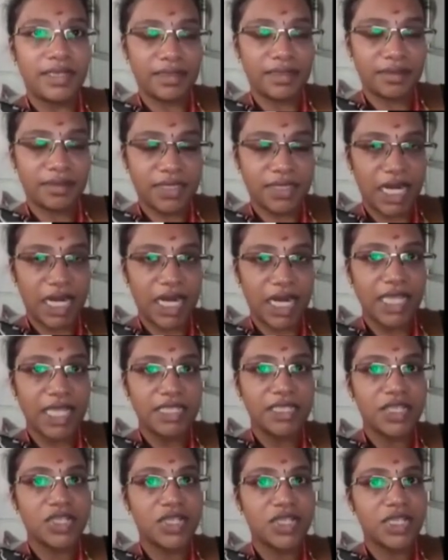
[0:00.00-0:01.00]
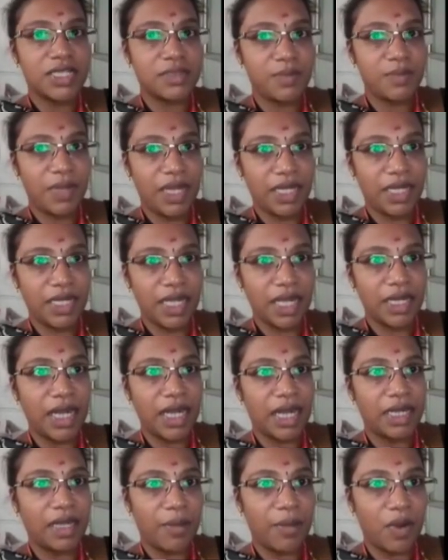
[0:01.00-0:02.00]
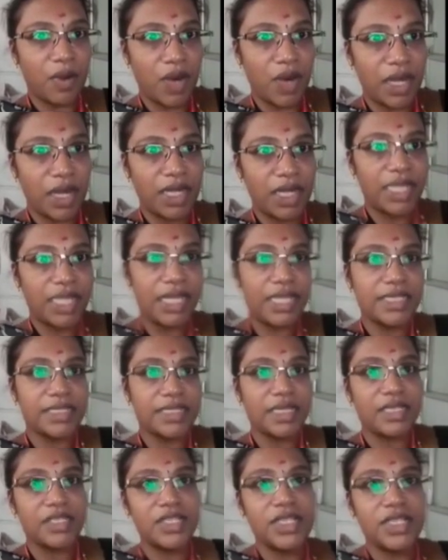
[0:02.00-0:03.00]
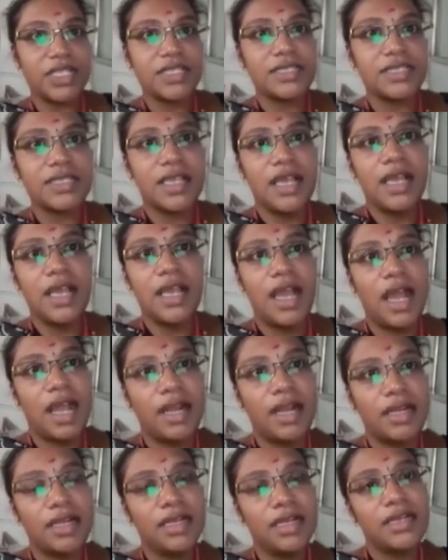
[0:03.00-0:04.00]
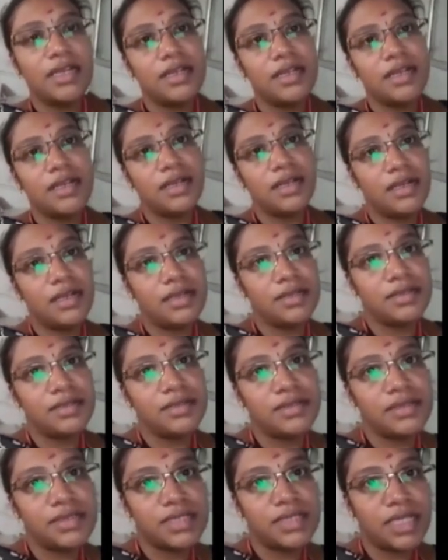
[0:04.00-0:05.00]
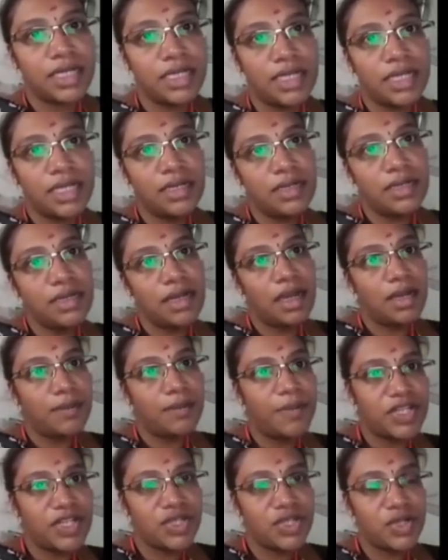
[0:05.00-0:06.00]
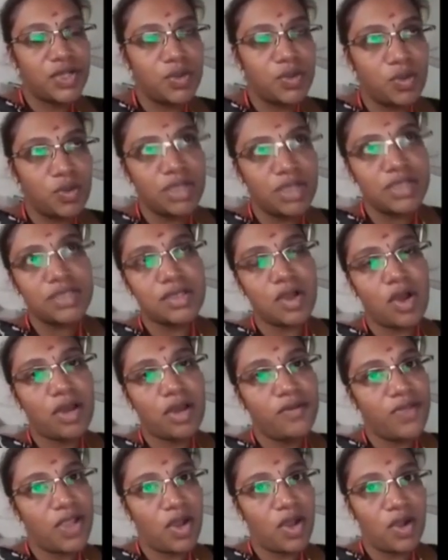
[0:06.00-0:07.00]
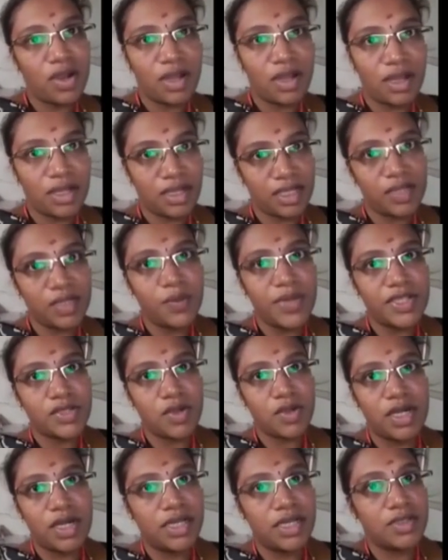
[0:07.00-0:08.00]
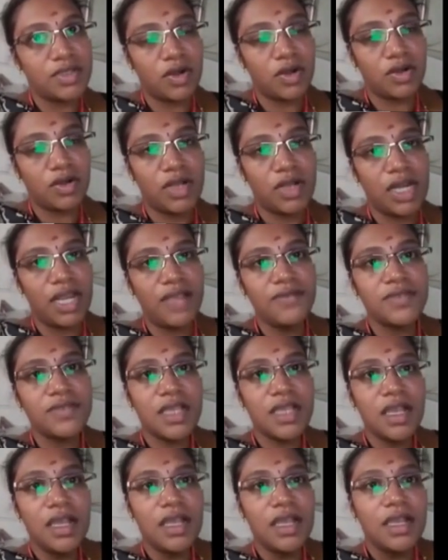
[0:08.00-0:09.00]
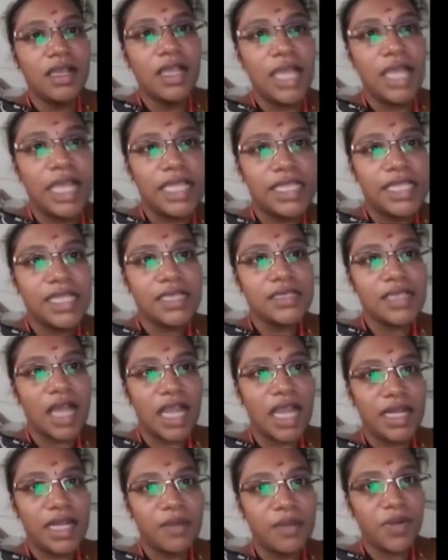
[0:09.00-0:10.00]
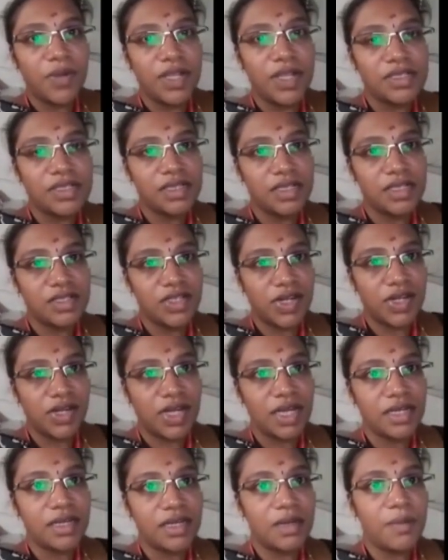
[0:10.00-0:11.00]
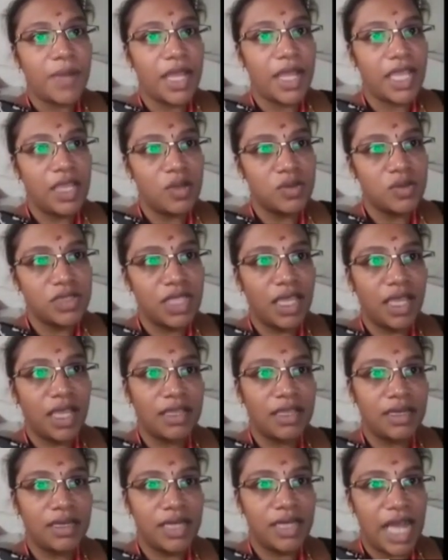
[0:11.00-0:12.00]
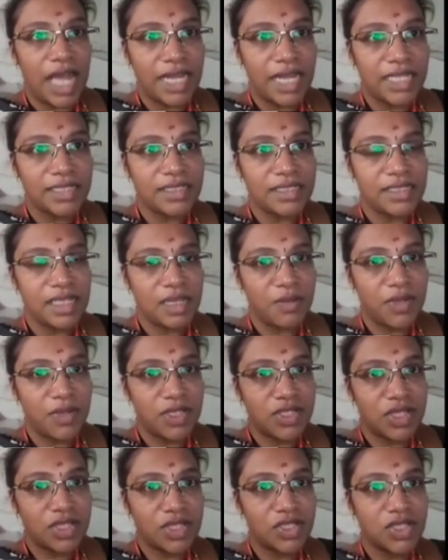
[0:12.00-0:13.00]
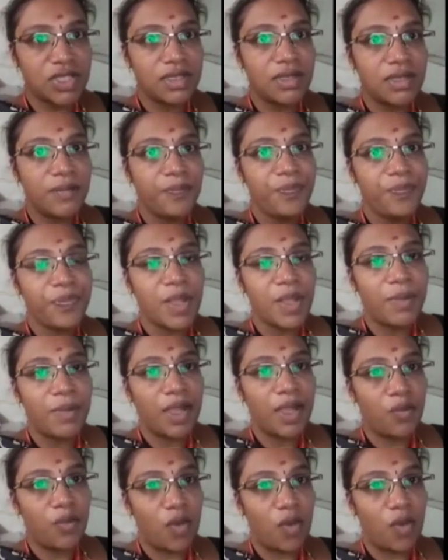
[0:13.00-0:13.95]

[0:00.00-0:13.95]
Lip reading: sterilization is being done at above 100 degrees Celsius under certain pressure cookers, or we otherwise call it as autoclaves. In this, high temperatures are generated by using either direct steam injection, by